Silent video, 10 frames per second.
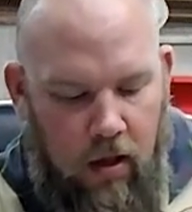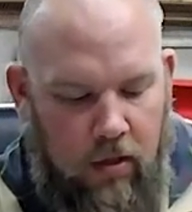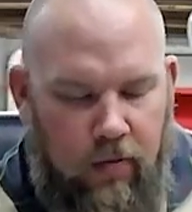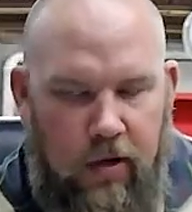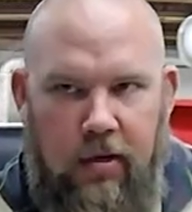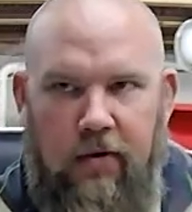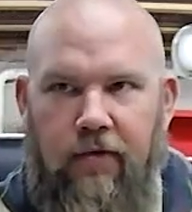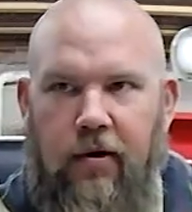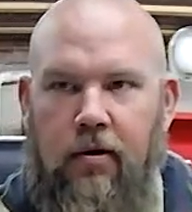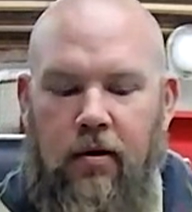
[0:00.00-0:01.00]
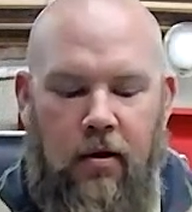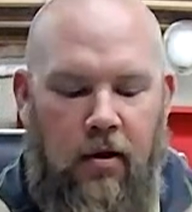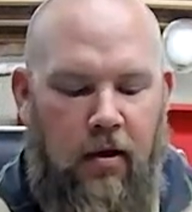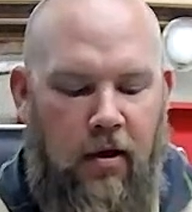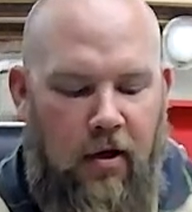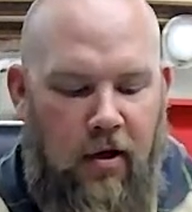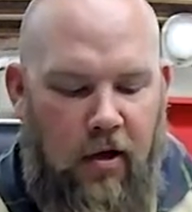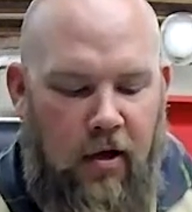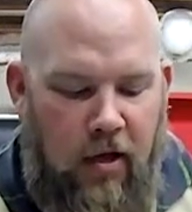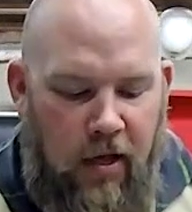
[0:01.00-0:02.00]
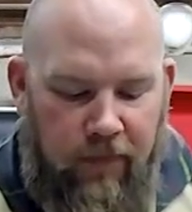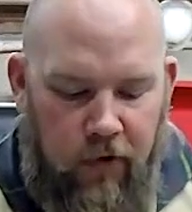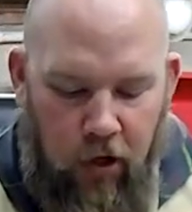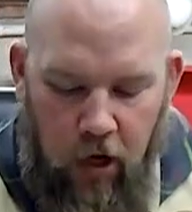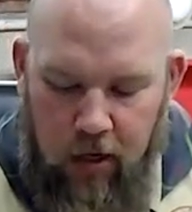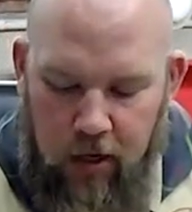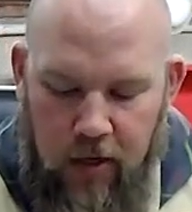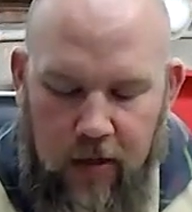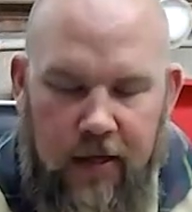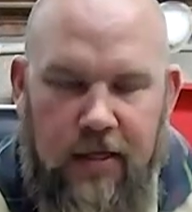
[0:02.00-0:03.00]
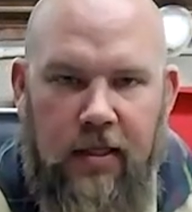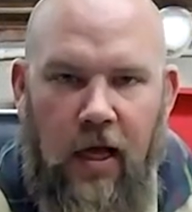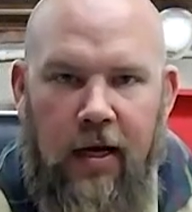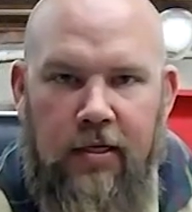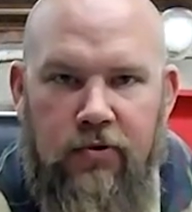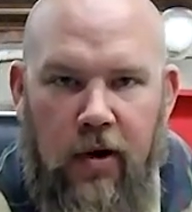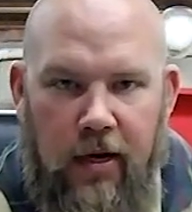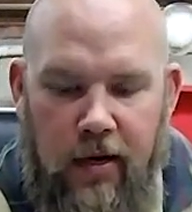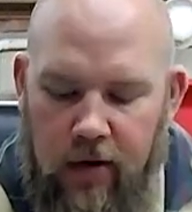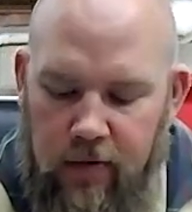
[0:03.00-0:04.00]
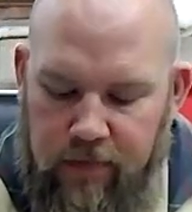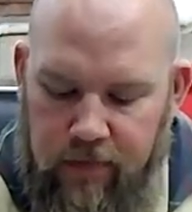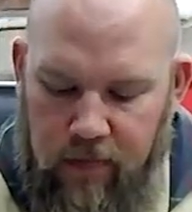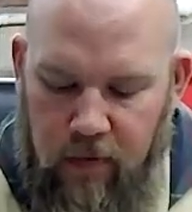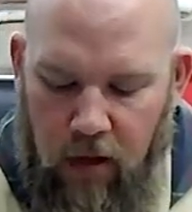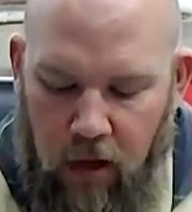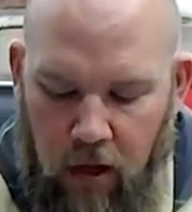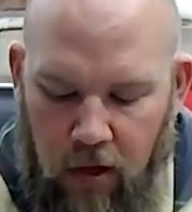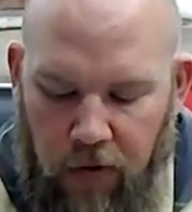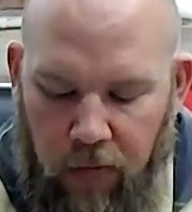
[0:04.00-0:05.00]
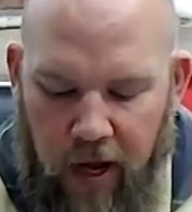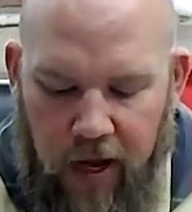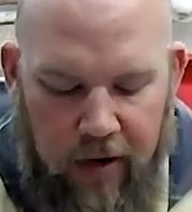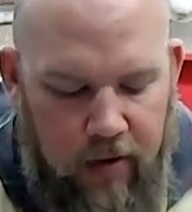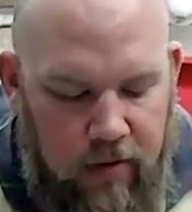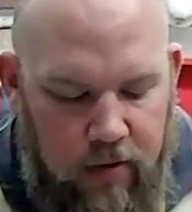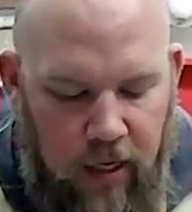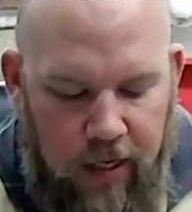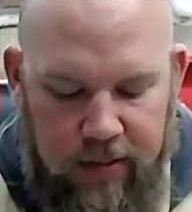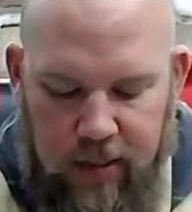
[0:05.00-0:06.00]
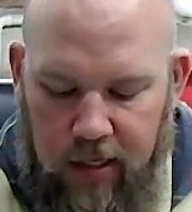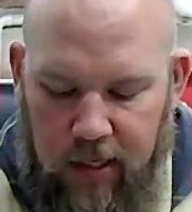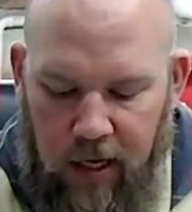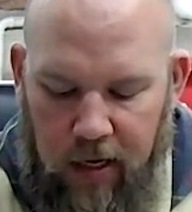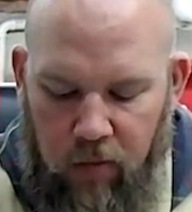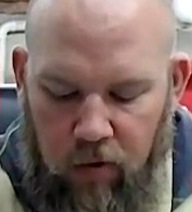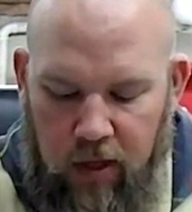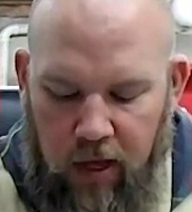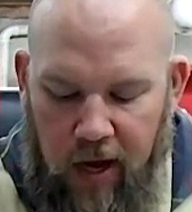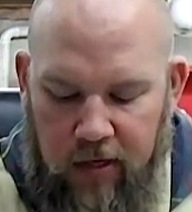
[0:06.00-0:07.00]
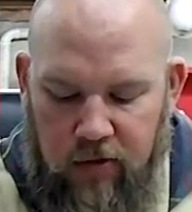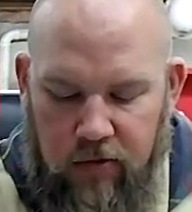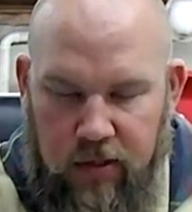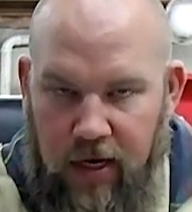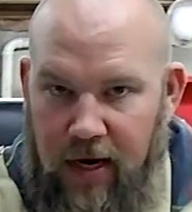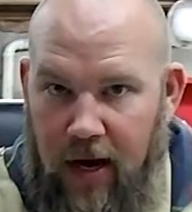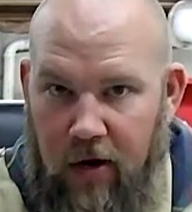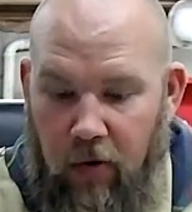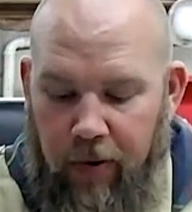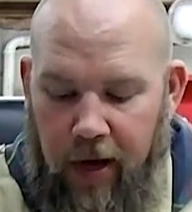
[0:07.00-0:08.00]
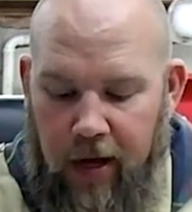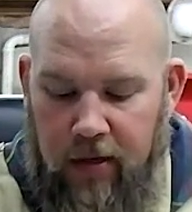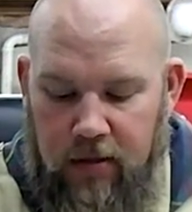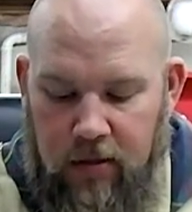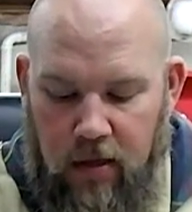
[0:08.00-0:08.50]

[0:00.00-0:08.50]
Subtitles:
That's why it didn't fit. If you look, these lines right here, the red lines indicate where the axles cannot go past.